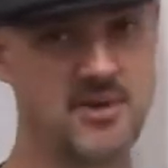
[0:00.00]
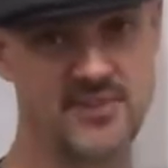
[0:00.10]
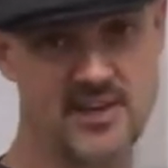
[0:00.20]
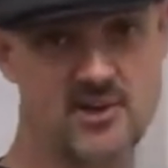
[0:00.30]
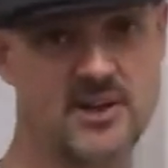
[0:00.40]
if
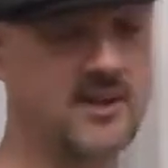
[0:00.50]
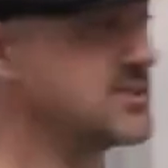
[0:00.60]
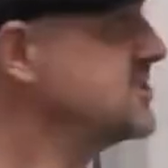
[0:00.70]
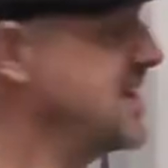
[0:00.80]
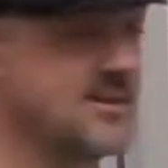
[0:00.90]
they don't
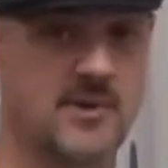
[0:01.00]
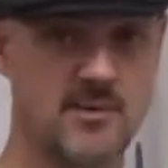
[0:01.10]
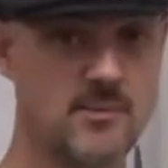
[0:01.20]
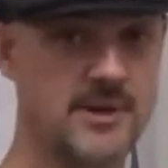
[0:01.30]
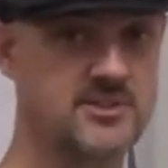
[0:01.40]
understand what I'm
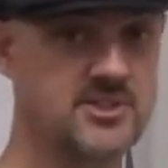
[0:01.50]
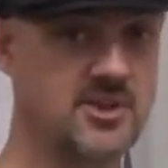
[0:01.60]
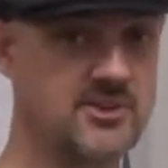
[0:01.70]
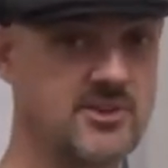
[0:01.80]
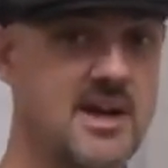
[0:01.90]
about to show
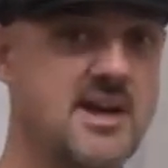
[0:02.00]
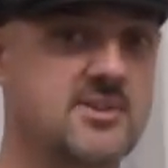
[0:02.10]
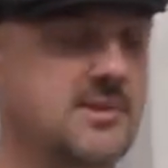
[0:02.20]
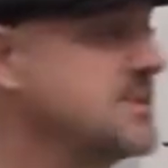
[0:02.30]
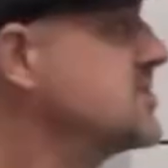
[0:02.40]
you.
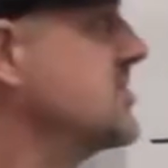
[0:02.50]
So I'm going to